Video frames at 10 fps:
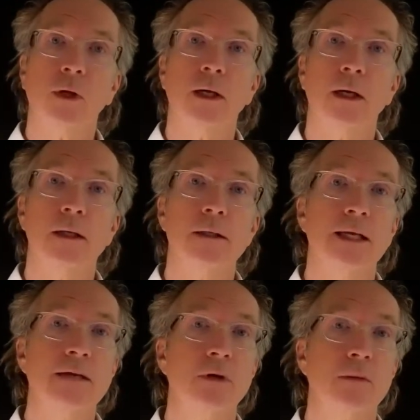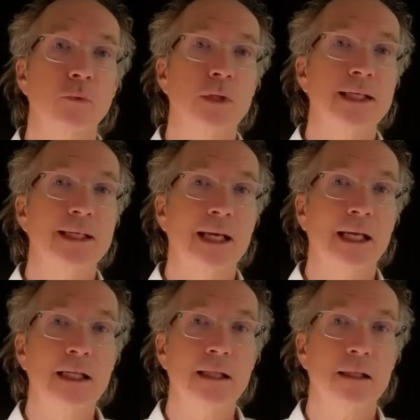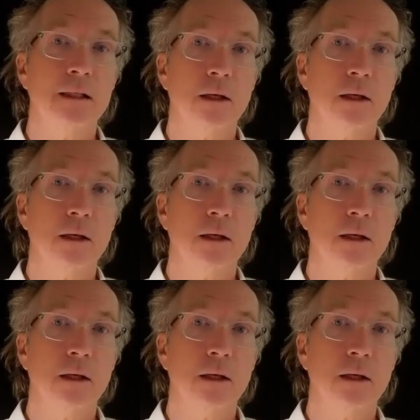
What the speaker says: I gave up reading anything